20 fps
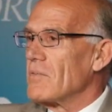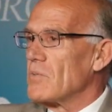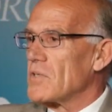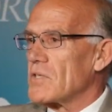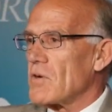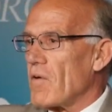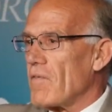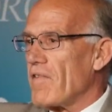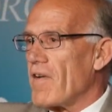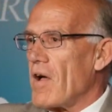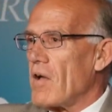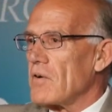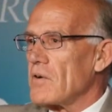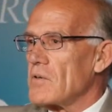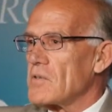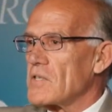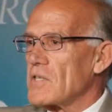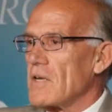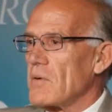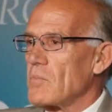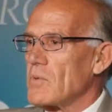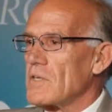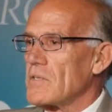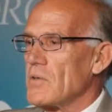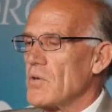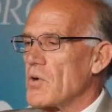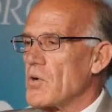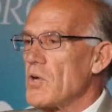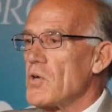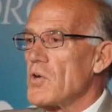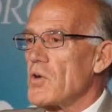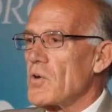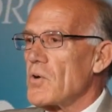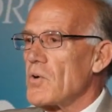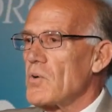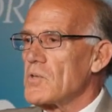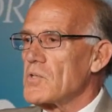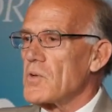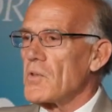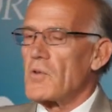which our founders said was, you couldn't
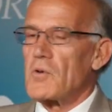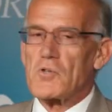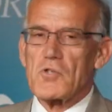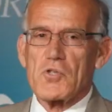do. So they're